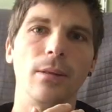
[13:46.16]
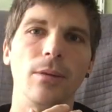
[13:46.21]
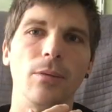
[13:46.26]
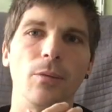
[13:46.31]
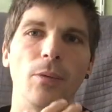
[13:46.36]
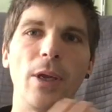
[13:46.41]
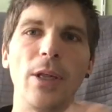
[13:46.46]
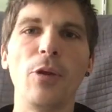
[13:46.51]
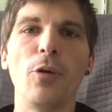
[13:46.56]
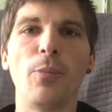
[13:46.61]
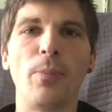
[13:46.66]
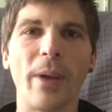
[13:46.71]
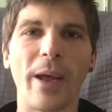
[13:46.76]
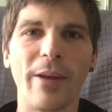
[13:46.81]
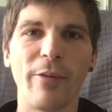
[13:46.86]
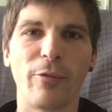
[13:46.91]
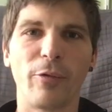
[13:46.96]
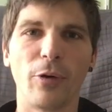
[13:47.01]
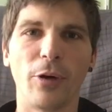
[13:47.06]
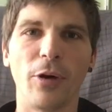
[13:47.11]
when you
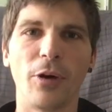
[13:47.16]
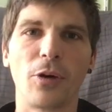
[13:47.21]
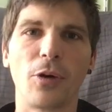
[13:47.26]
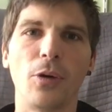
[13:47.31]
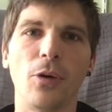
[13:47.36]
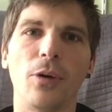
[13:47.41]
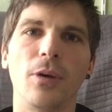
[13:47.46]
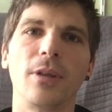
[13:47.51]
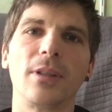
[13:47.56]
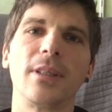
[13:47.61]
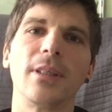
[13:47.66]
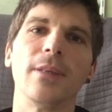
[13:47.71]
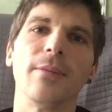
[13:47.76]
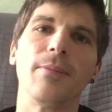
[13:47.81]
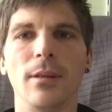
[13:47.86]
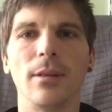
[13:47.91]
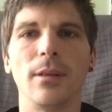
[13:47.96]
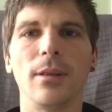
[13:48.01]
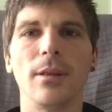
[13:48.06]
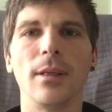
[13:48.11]
pay for a course,
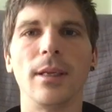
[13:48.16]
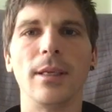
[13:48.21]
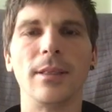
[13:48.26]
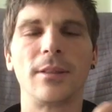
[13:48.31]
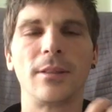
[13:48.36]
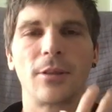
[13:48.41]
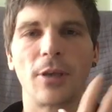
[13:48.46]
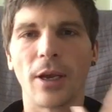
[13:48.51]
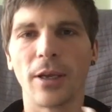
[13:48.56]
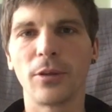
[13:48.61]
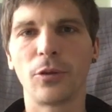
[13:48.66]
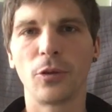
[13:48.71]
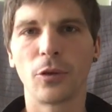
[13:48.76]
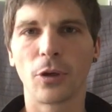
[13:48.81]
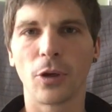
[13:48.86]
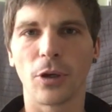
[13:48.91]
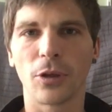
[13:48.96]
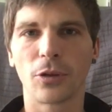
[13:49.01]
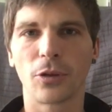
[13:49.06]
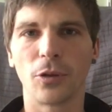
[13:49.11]
it's going to
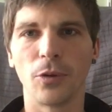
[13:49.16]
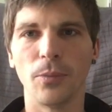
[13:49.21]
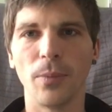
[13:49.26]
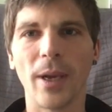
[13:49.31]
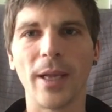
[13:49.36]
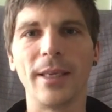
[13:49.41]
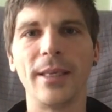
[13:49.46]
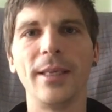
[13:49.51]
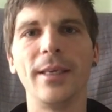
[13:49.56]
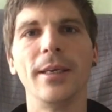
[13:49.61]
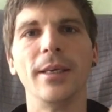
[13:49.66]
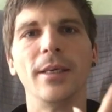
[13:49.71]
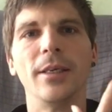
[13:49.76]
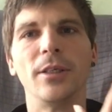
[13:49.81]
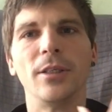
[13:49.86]
cost you money,